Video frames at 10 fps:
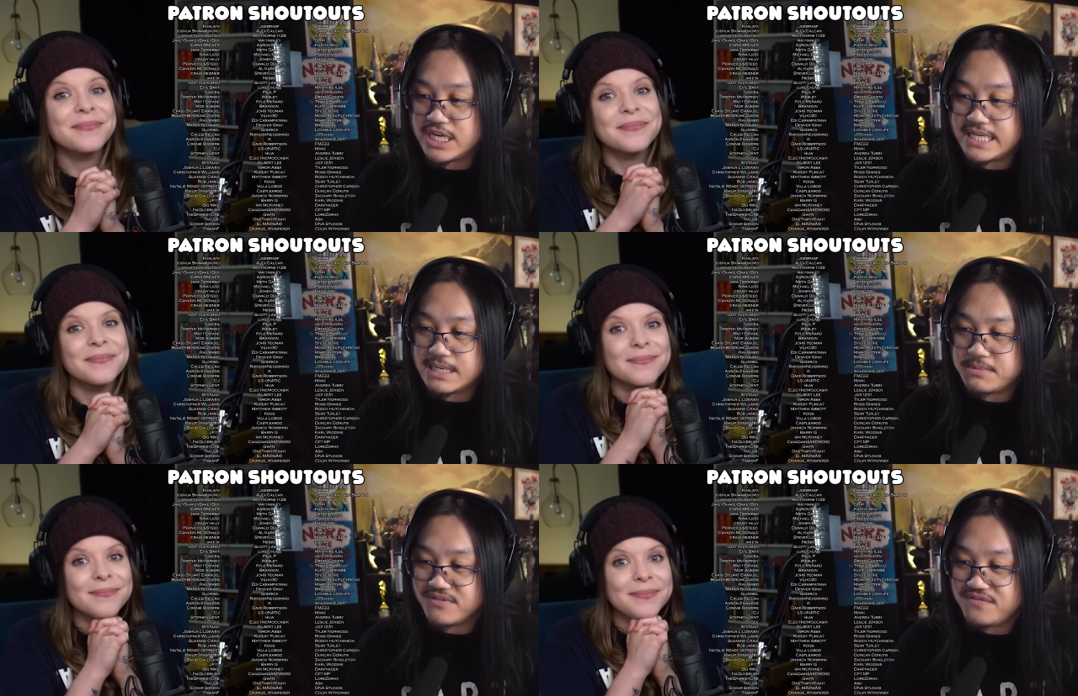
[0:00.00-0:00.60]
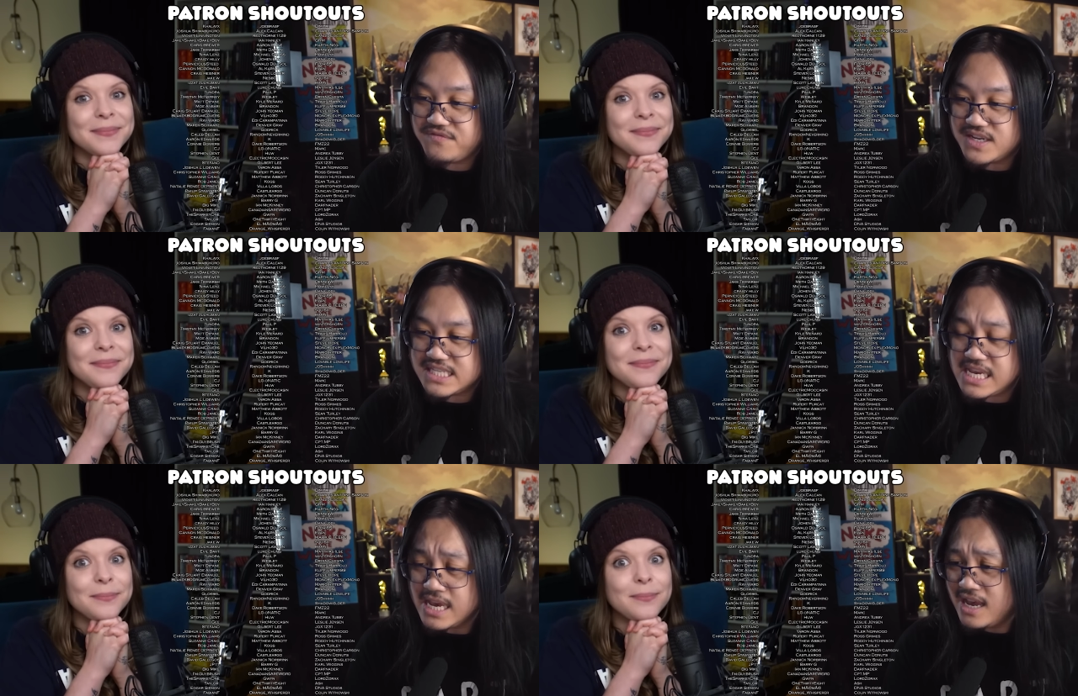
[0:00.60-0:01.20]
Speaker 1: J W
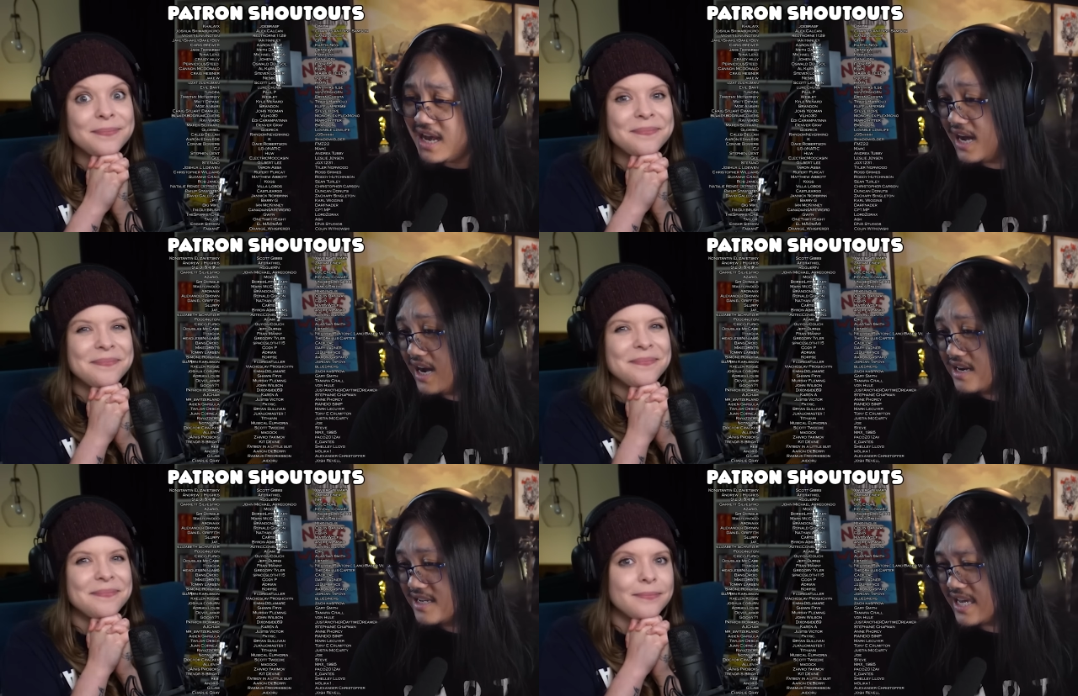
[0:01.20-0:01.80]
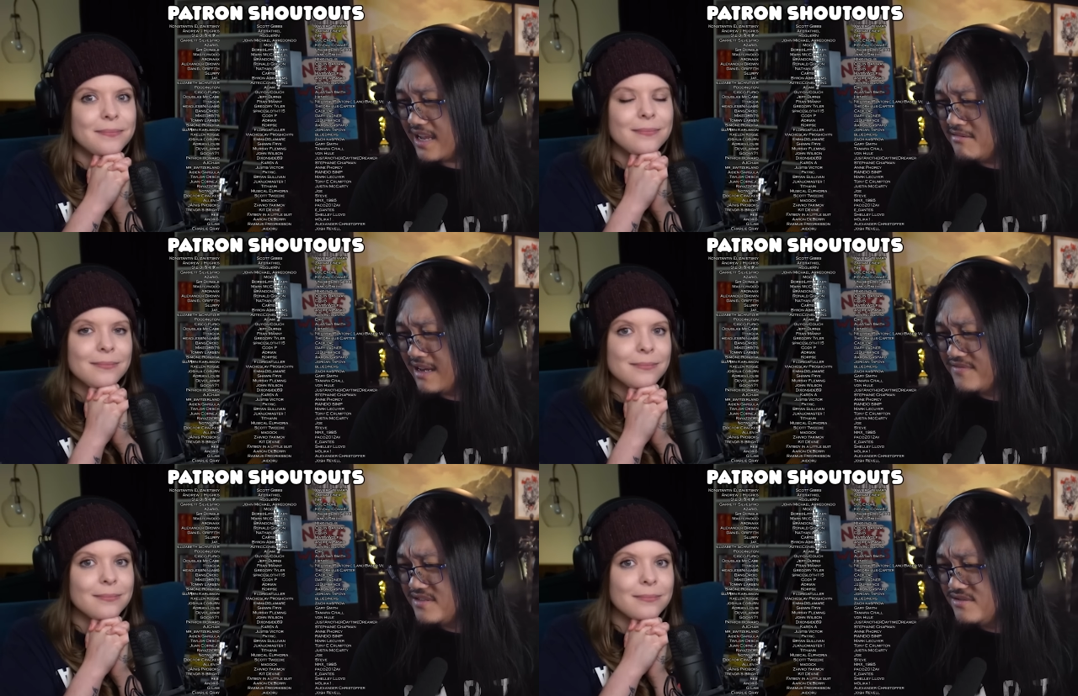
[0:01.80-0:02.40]
Fuzzy, uh, Ken
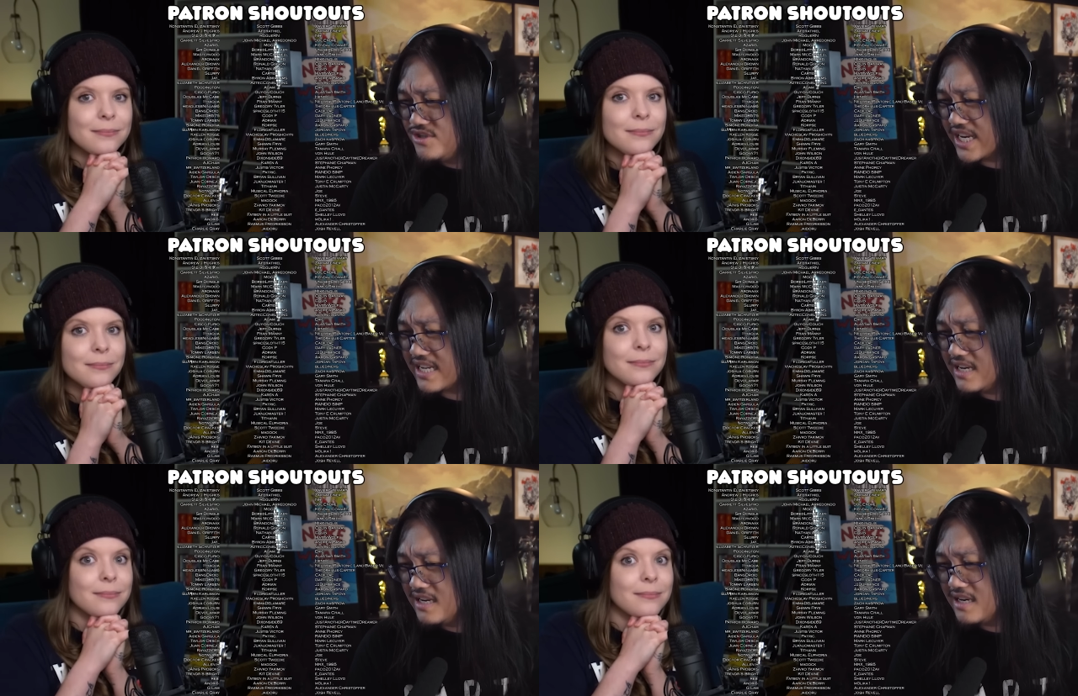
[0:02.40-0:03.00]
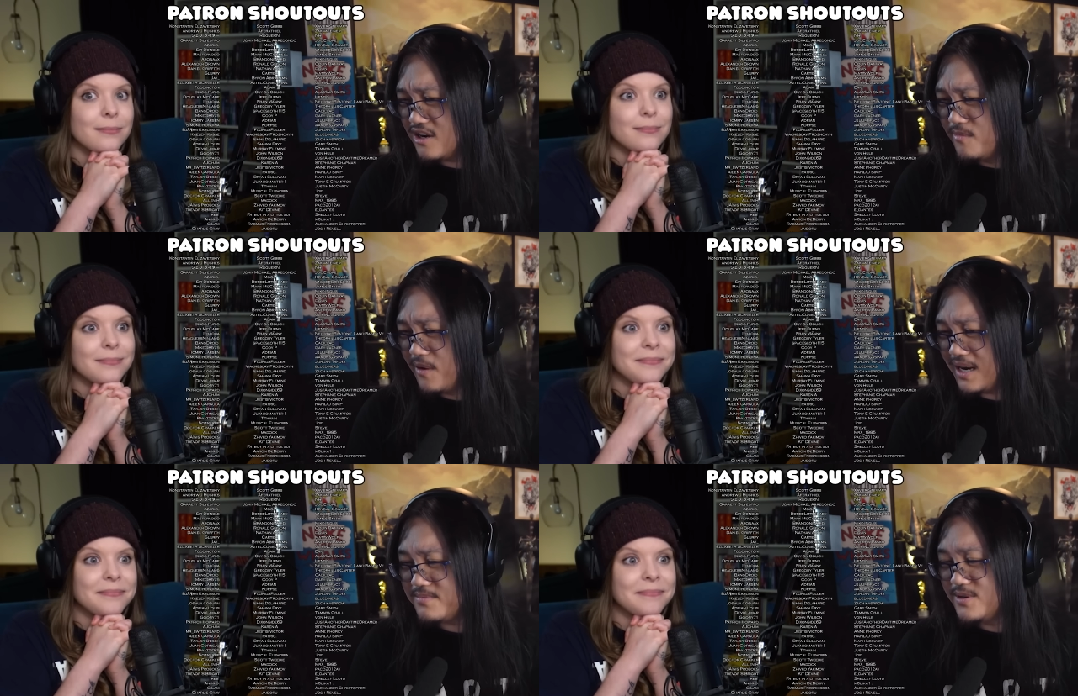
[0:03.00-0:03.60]
Nevinchik, Como
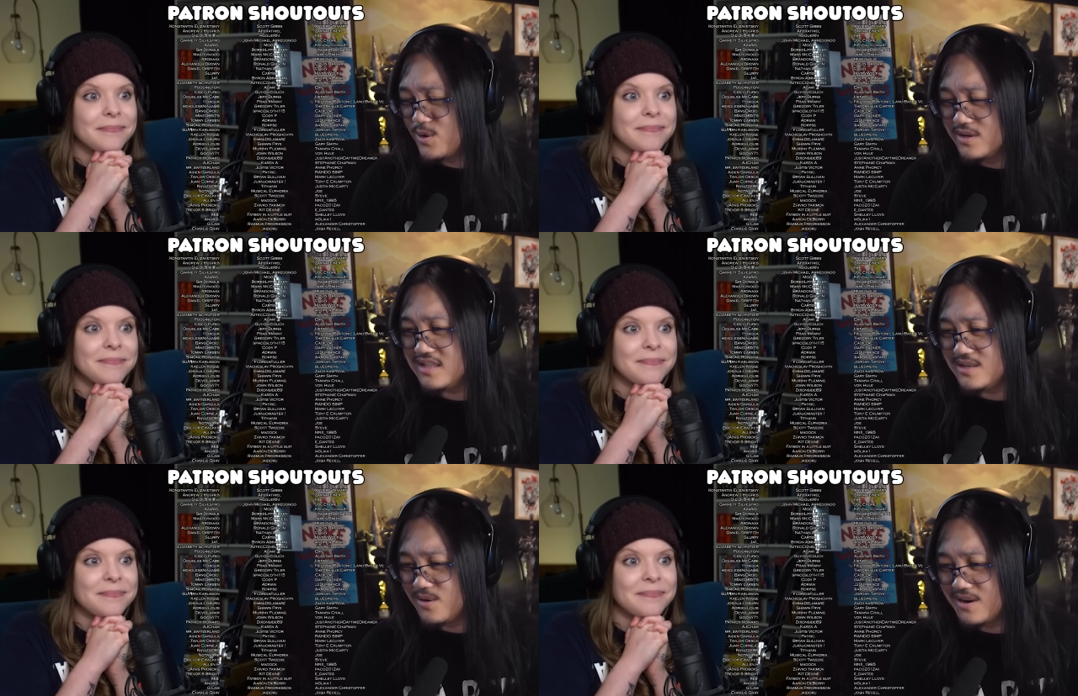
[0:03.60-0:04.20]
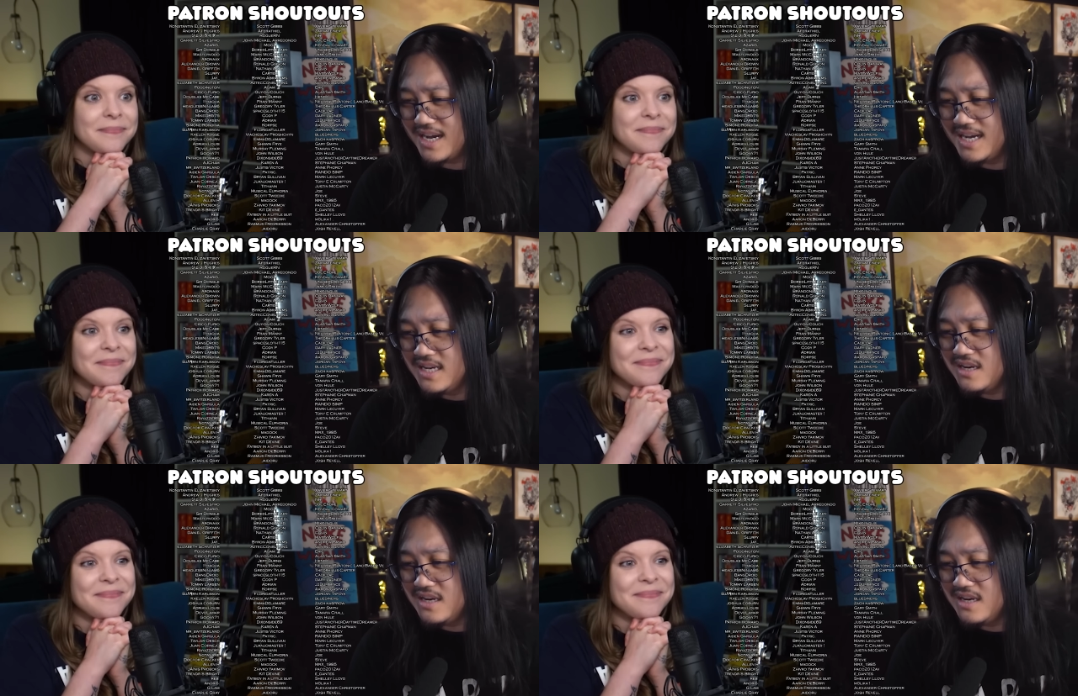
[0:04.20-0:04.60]
Up North, Lenora,